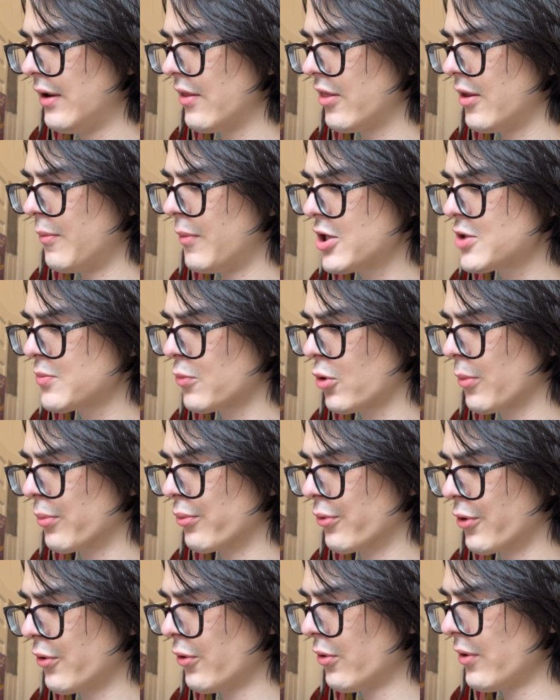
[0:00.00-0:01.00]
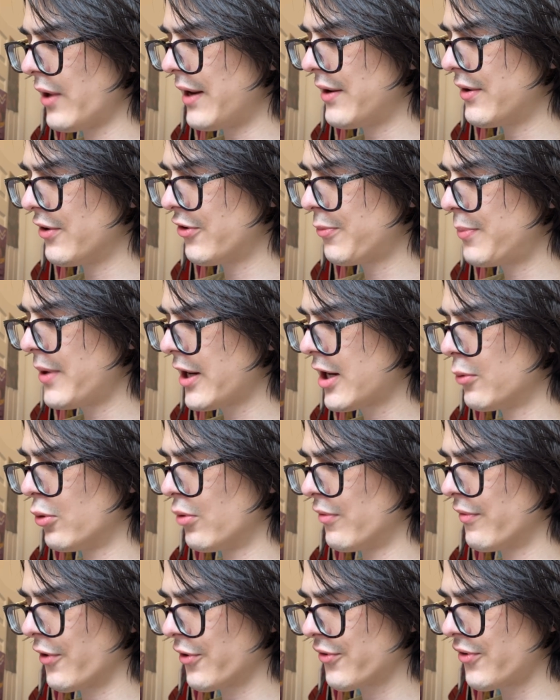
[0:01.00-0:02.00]
the much more brutal and
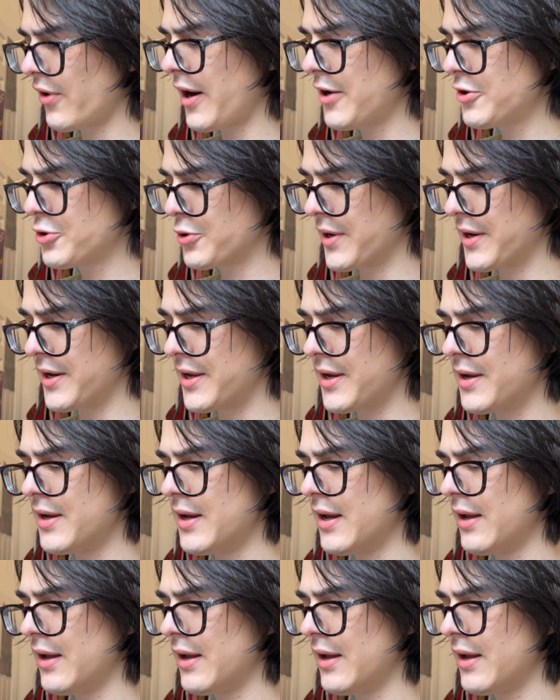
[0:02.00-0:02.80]
despicable Versailles Treaty,